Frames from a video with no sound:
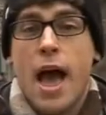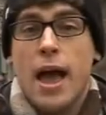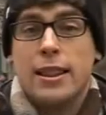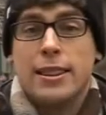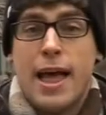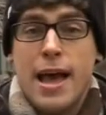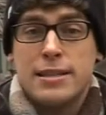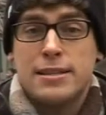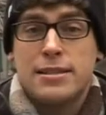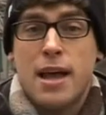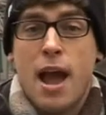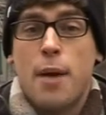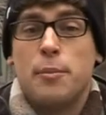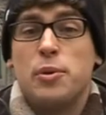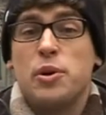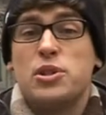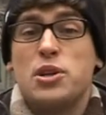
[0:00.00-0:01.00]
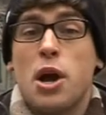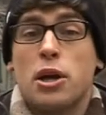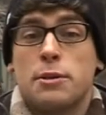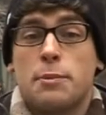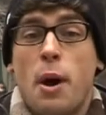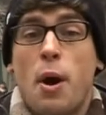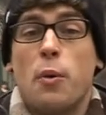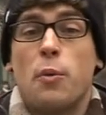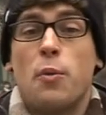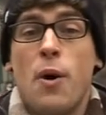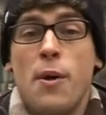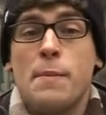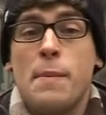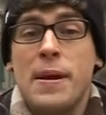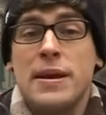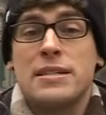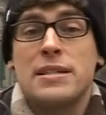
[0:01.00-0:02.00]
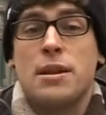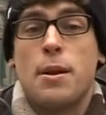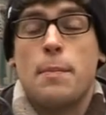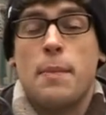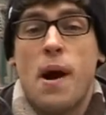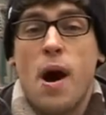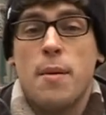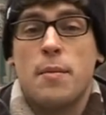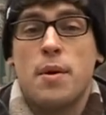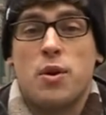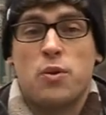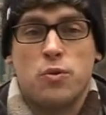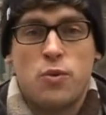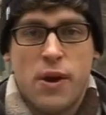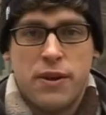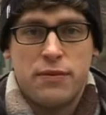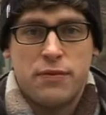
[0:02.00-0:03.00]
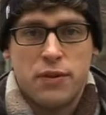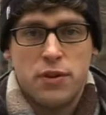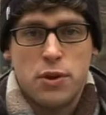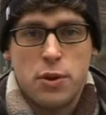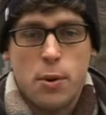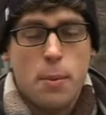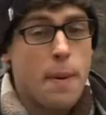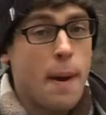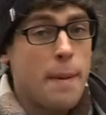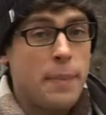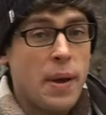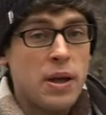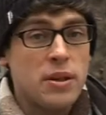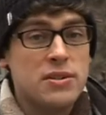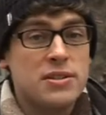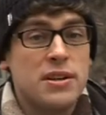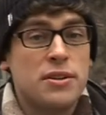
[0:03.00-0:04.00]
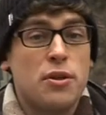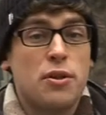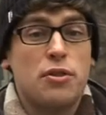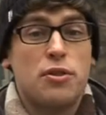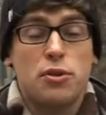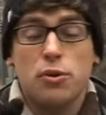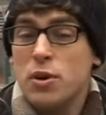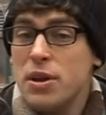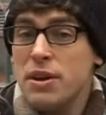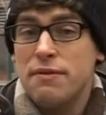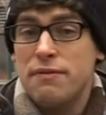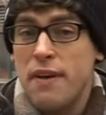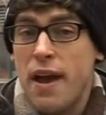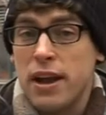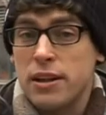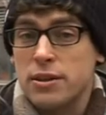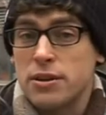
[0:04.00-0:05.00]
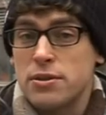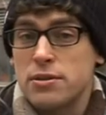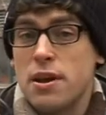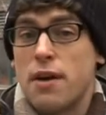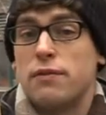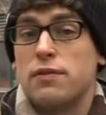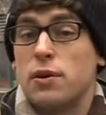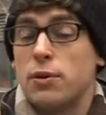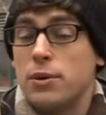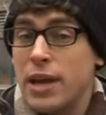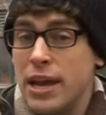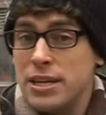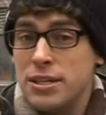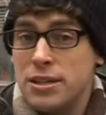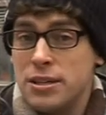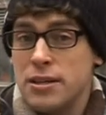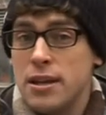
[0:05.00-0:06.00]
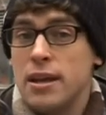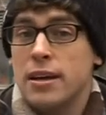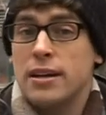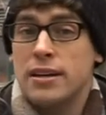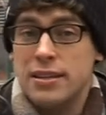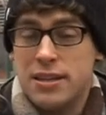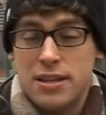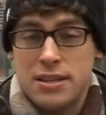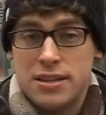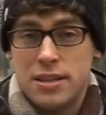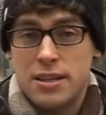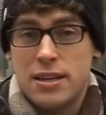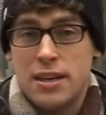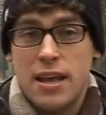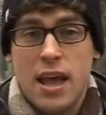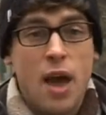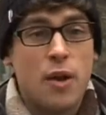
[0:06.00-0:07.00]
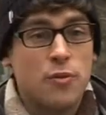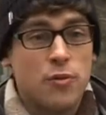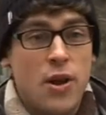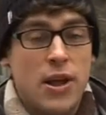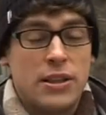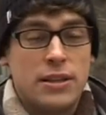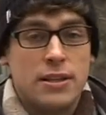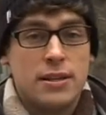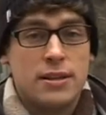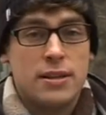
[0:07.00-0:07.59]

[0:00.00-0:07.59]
Last time, we talked about what makes an apartment right for you by balancing the three factors of location, condition, and rent.